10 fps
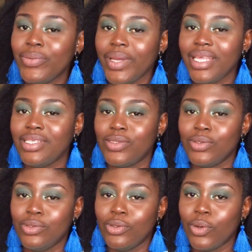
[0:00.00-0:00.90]
third way to
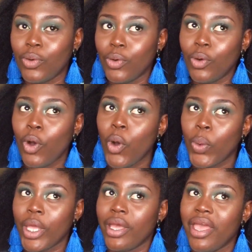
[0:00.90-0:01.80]
know
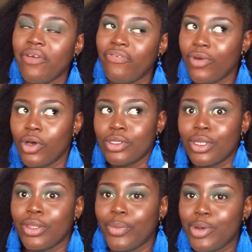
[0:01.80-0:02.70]
where your hair falls
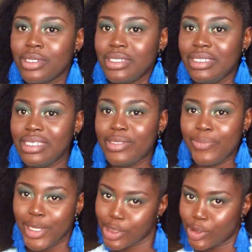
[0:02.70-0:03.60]
on the porosity
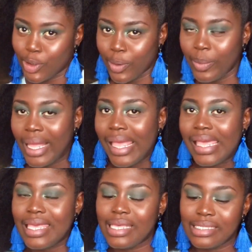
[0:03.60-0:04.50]
spectrum
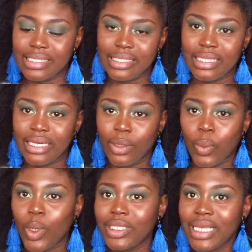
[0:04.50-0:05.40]
is the
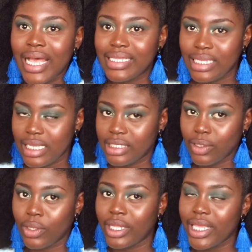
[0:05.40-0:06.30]
water
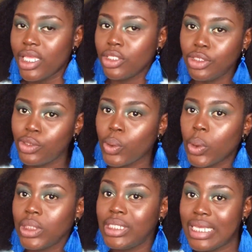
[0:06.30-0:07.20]
test, or the
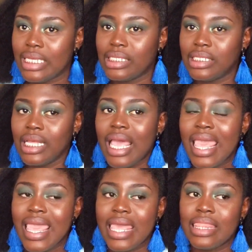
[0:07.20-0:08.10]
H2O test,
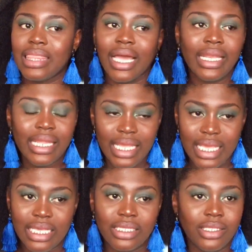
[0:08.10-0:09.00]
and that
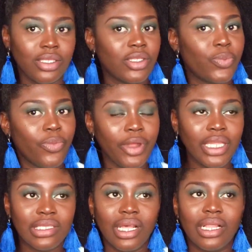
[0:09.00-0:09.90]
is to
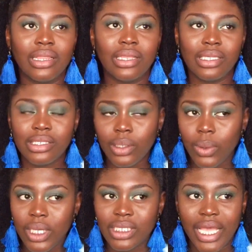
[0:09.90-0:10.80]
spread a little
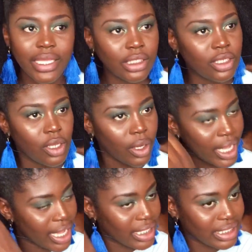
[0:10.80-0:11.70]
water into your
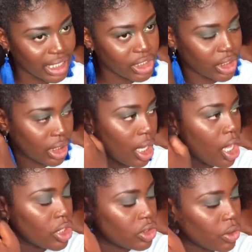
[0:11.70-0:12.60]
hair section.
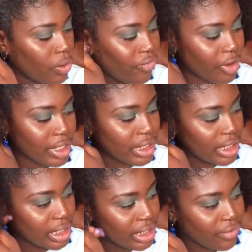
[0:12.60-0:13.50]
So for
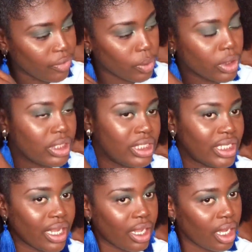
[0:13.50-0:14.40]
instance, if you want to
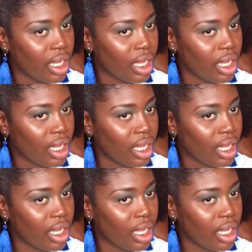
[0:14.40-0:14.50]
check